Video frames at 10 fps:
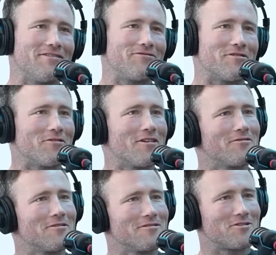foot, right
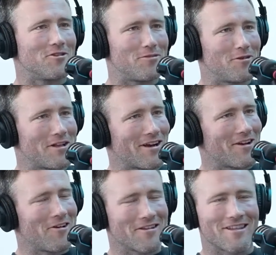foot, short ball, hit a
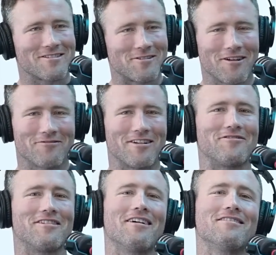line. That's all I've never
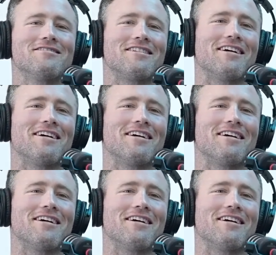known. So